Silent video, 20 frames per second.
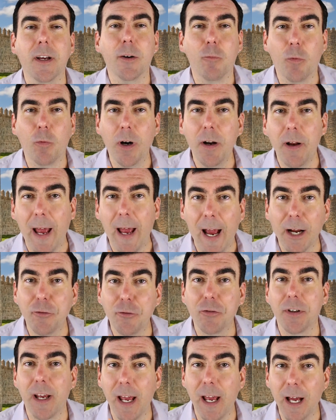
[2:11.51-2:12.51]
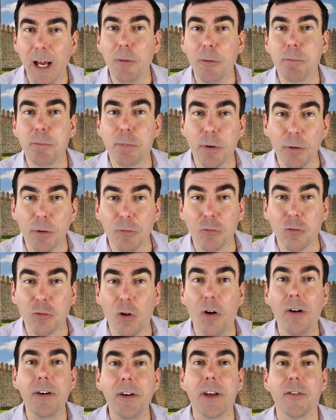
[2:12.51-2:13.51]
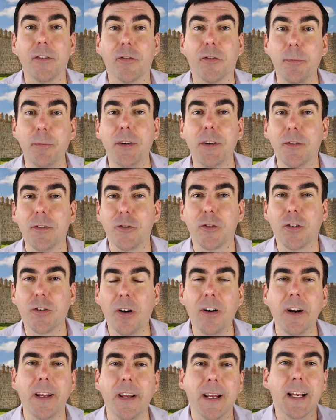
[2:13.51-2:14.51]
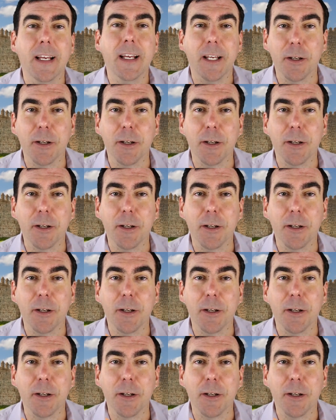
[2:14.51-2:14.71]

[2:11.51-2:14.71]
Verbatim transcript: what actually helped prolong it from even starting